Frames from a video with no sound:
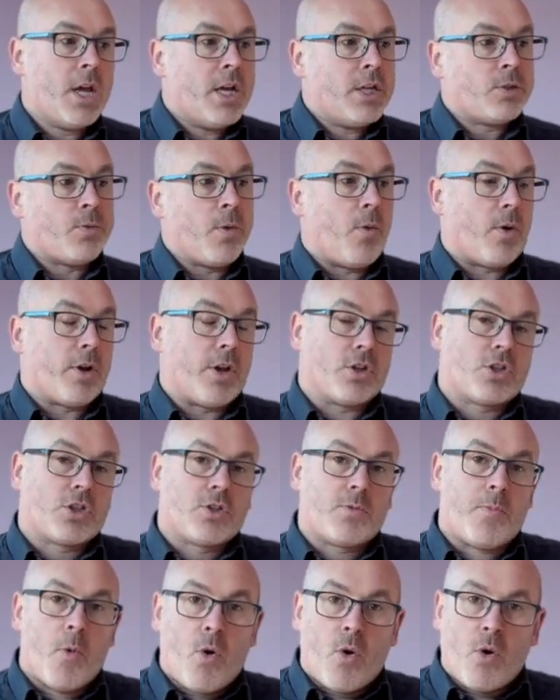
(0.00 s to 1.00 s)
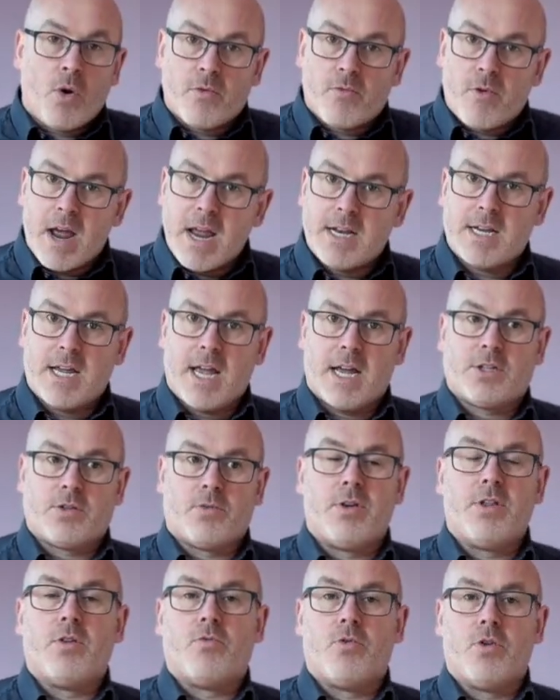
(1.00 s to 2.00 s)
So we want a smaller
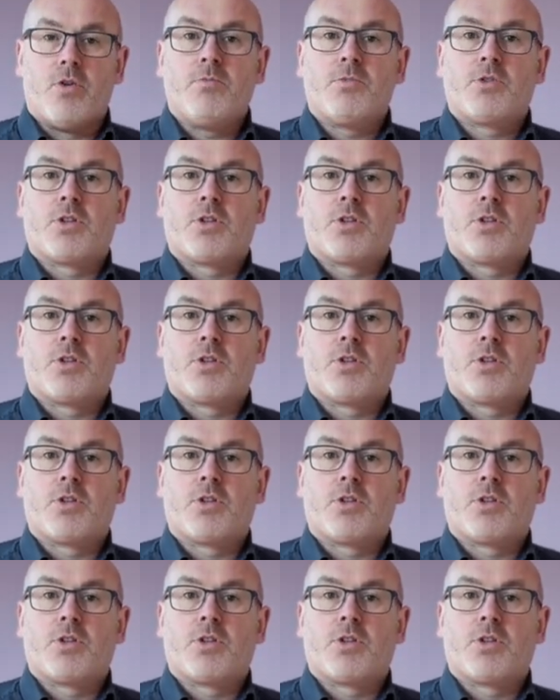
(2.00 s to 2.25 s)
radiator in the room